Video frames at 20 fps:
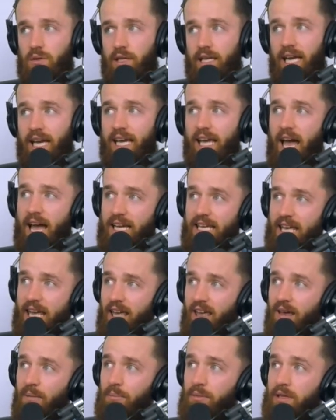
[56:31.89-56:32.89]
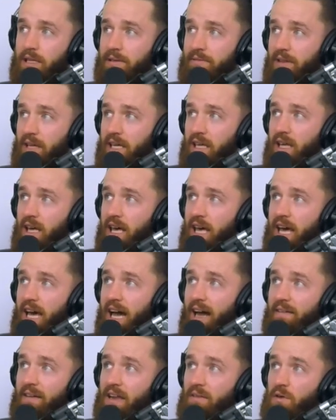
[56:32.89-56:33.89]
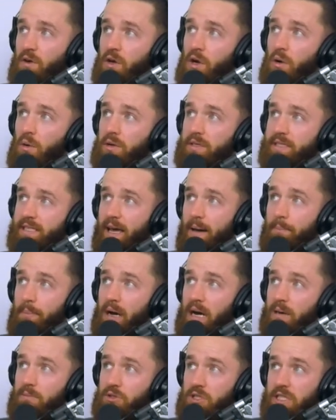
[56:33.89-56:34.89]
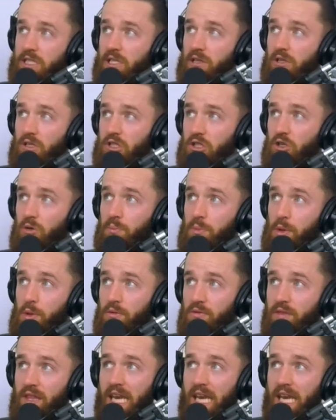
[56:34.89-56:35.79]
Like I can't believe like I never noticed that palm tree that looks so beautiful